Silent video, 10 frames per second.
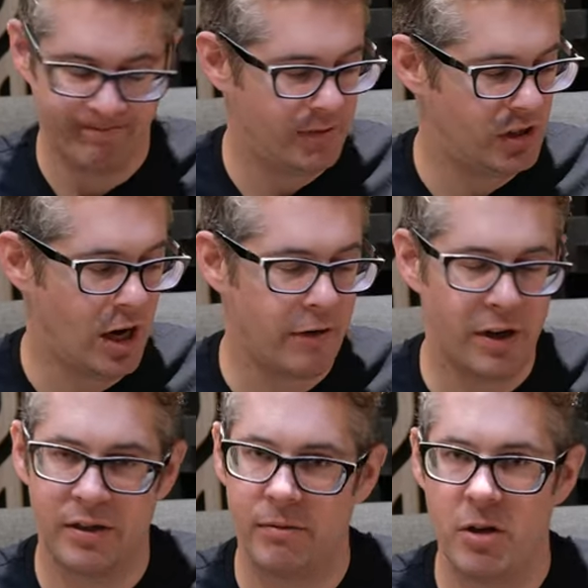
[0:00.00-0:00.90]

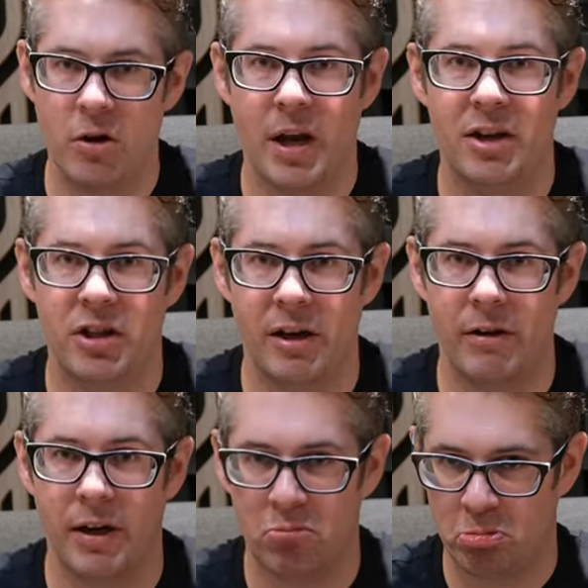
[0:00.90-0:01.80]
Cyrus, UK
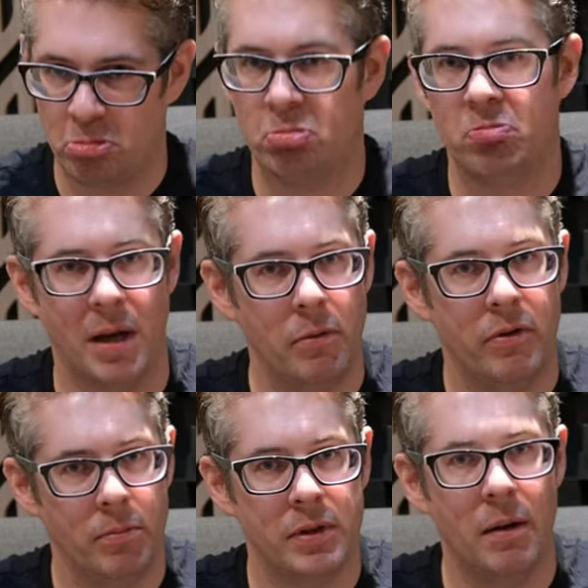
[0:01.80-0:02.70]
Engineering, double
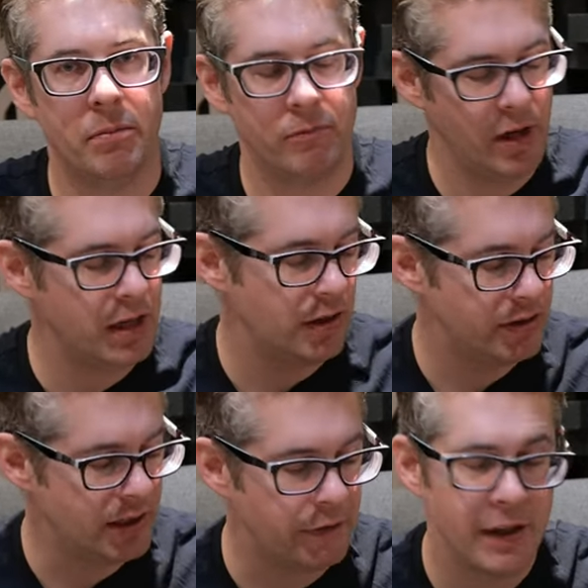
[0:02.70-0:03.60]
thumbs up. Really good
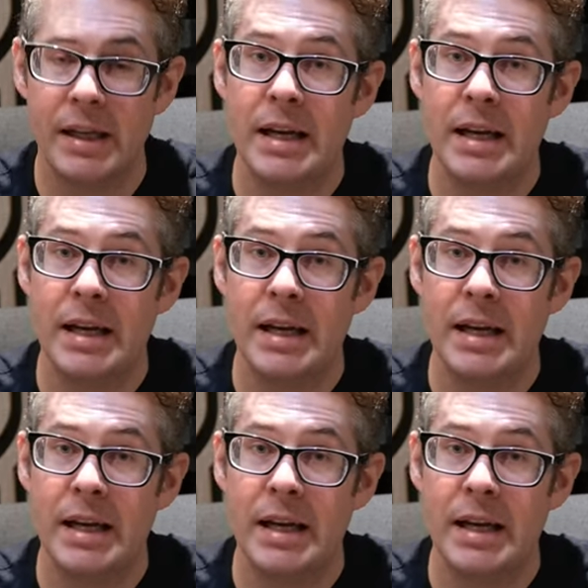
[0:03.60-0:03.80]
stuff.